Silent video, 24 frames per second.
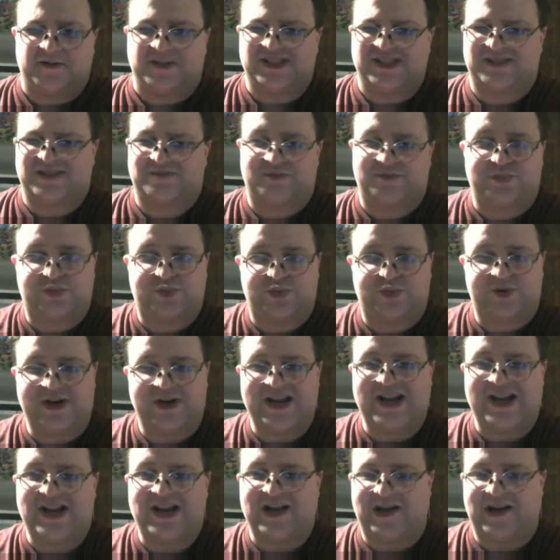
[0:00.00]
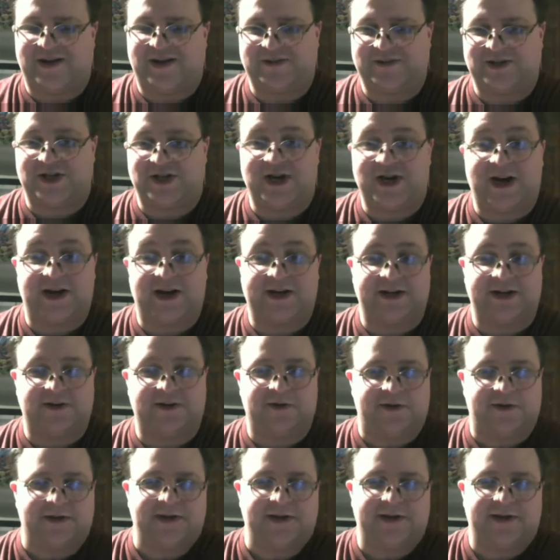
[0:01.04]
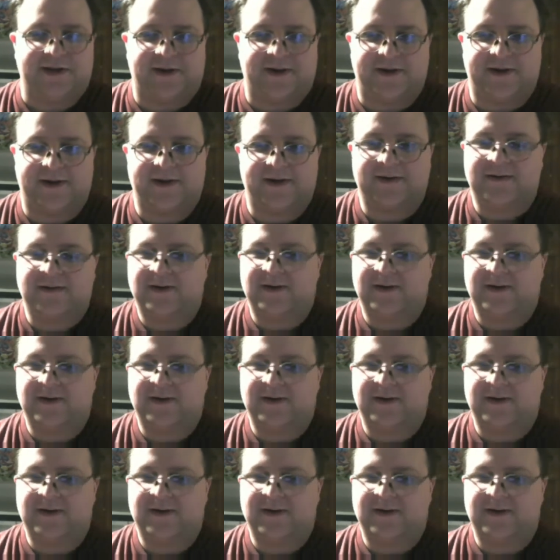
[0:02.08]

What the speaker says: It's pretty generic and cookie-cutter.